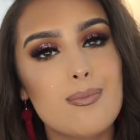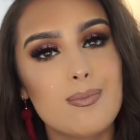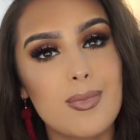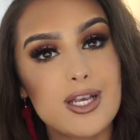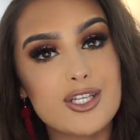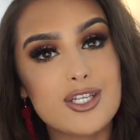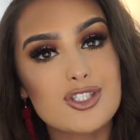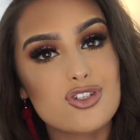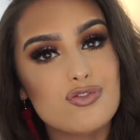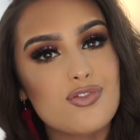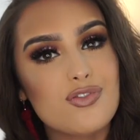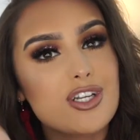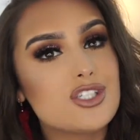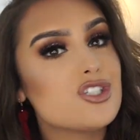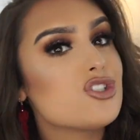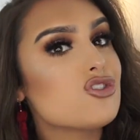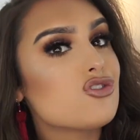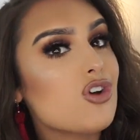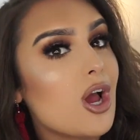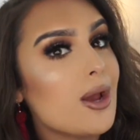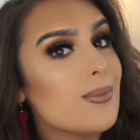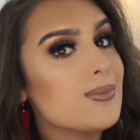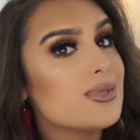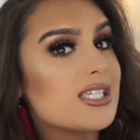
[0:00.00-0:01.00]
makes the red
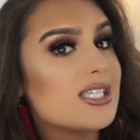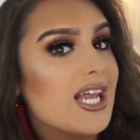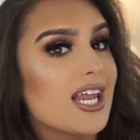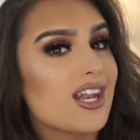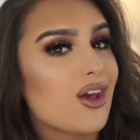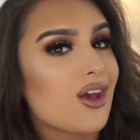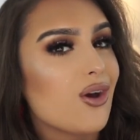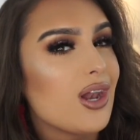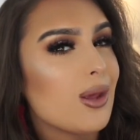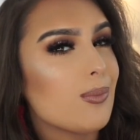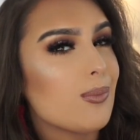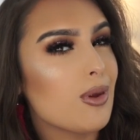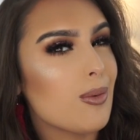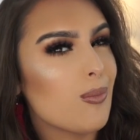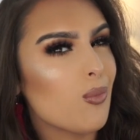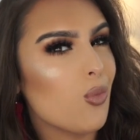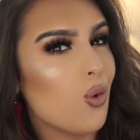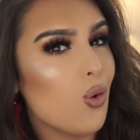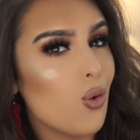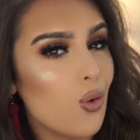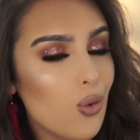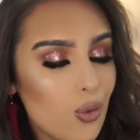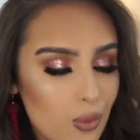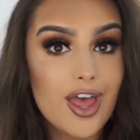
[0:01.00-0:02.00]
stripe stand out a little bit
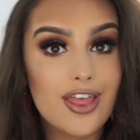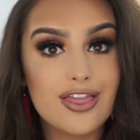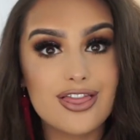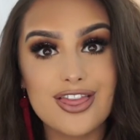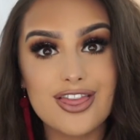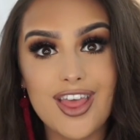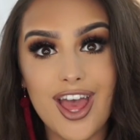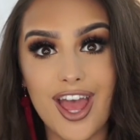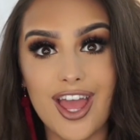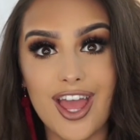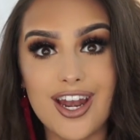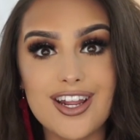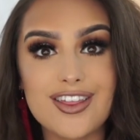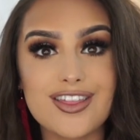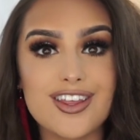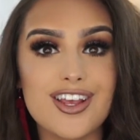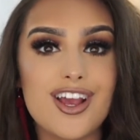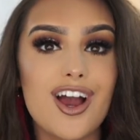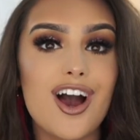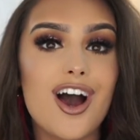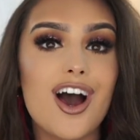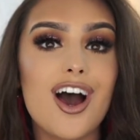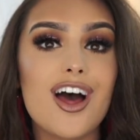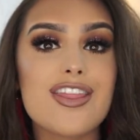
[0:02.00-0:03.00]
more. And then
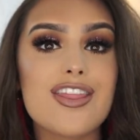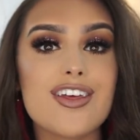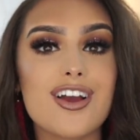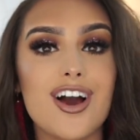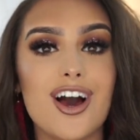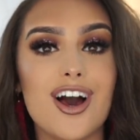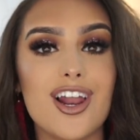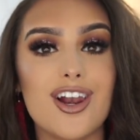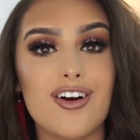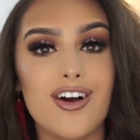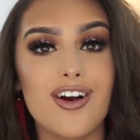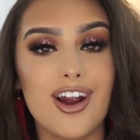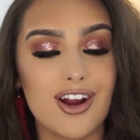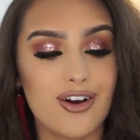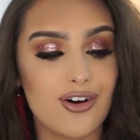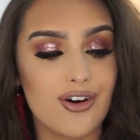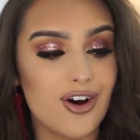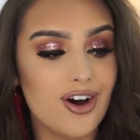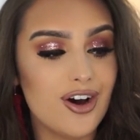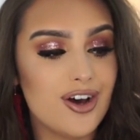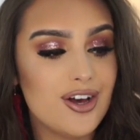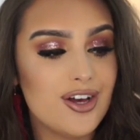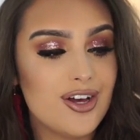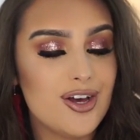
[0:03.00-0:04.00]
the other colour I
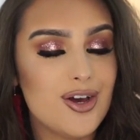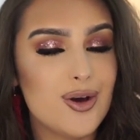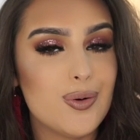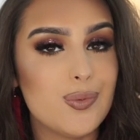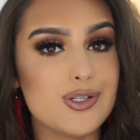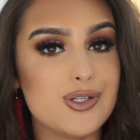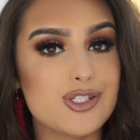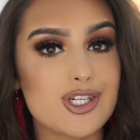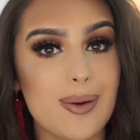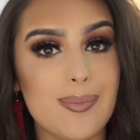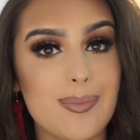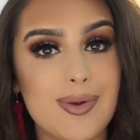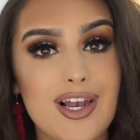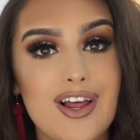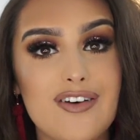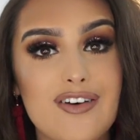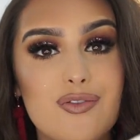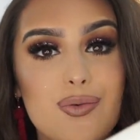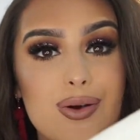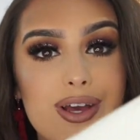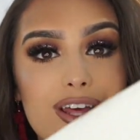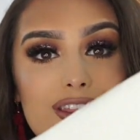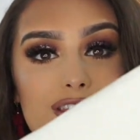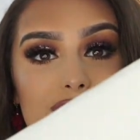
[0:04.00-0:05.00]
got which I'm in
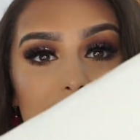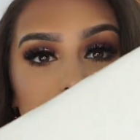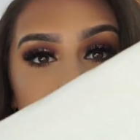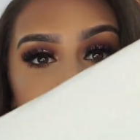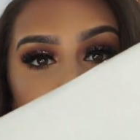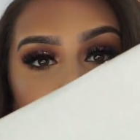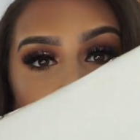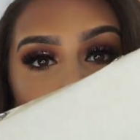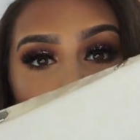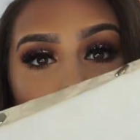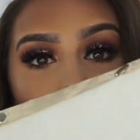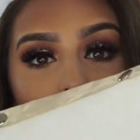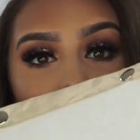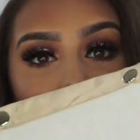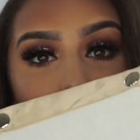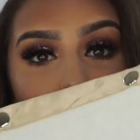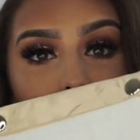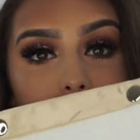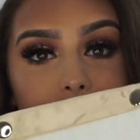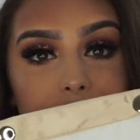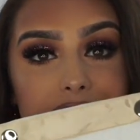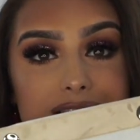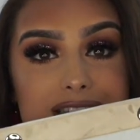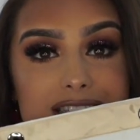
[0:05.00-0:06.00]
love with are these white
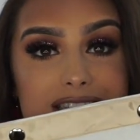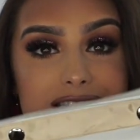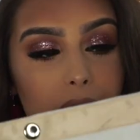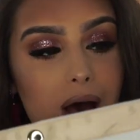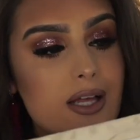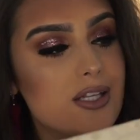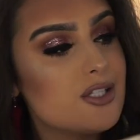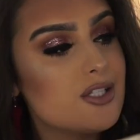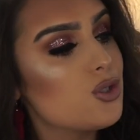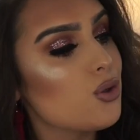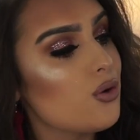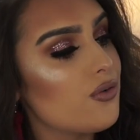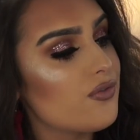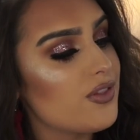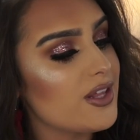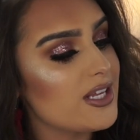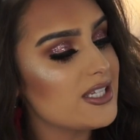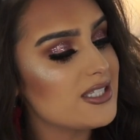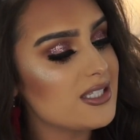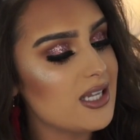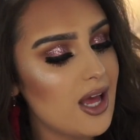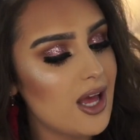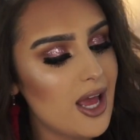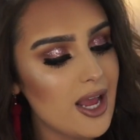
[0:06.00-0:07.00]
ones. Uh, sort of
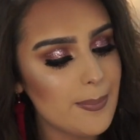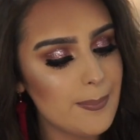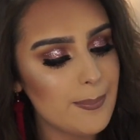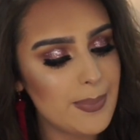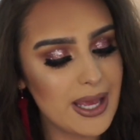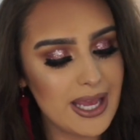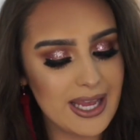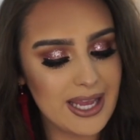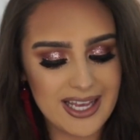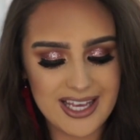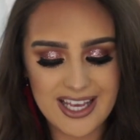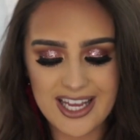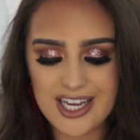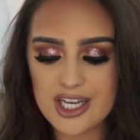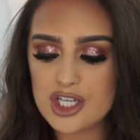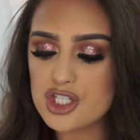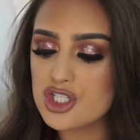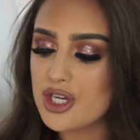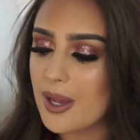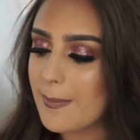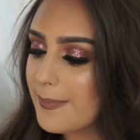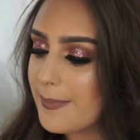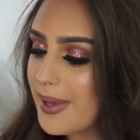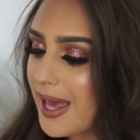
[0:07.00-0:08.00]
this like pinky
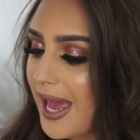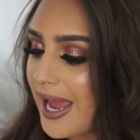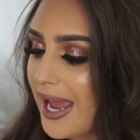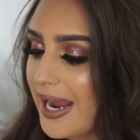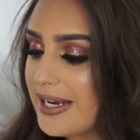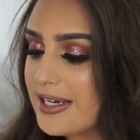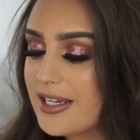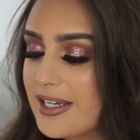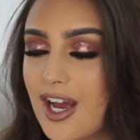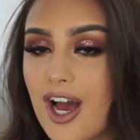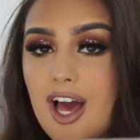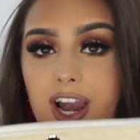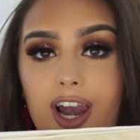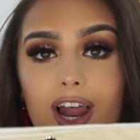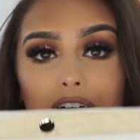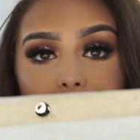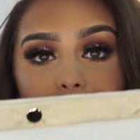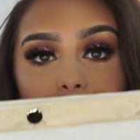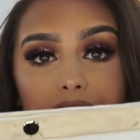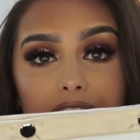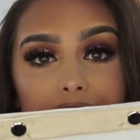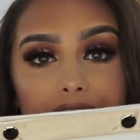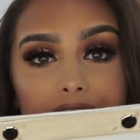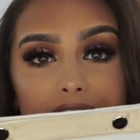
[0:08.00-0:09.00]
champagne
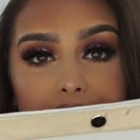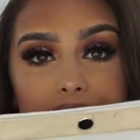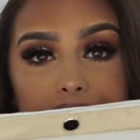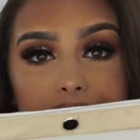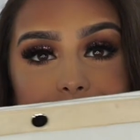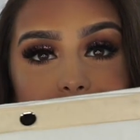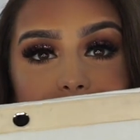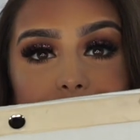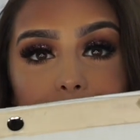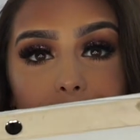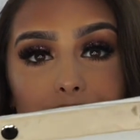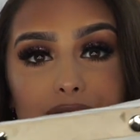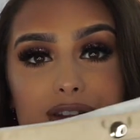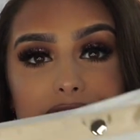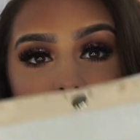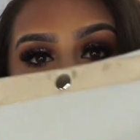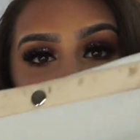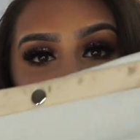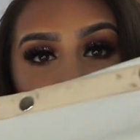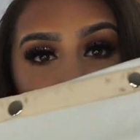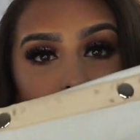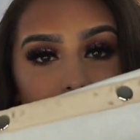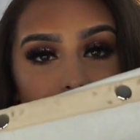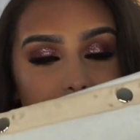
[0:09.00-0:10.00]
colour down the
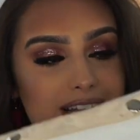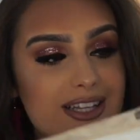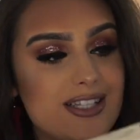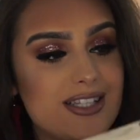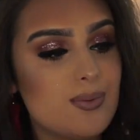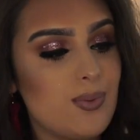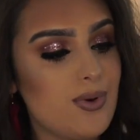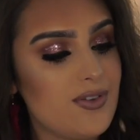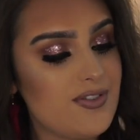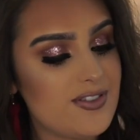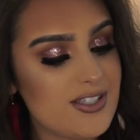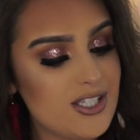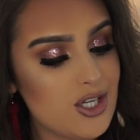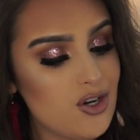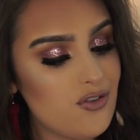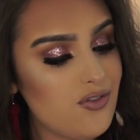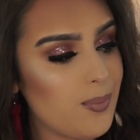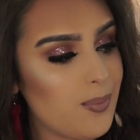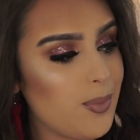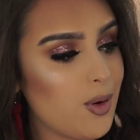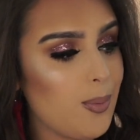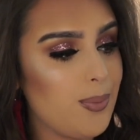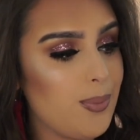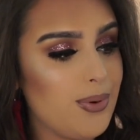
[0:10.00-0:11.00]
sides with
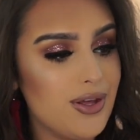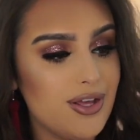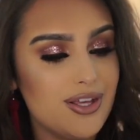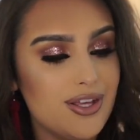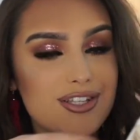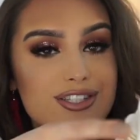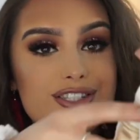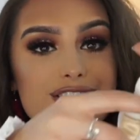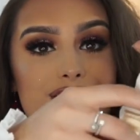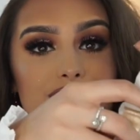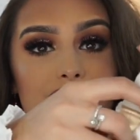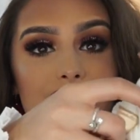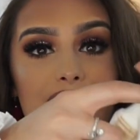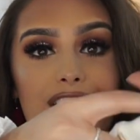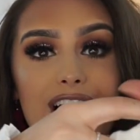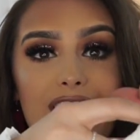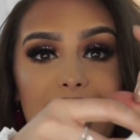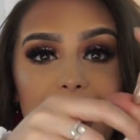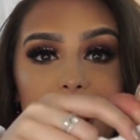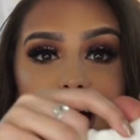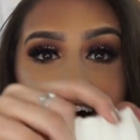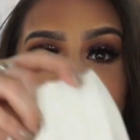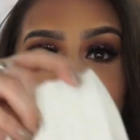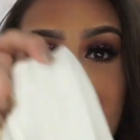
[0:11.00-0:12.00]
silver poppers.
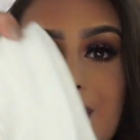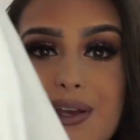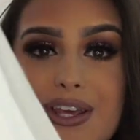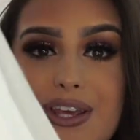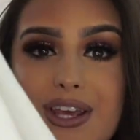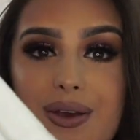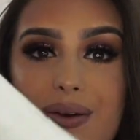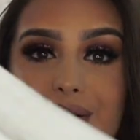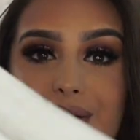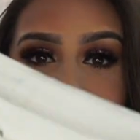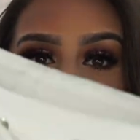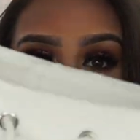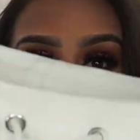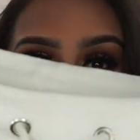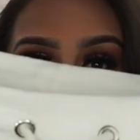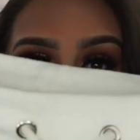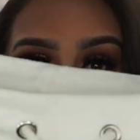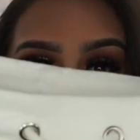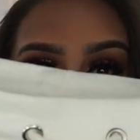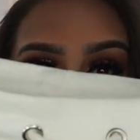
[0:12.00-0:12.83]
How cute are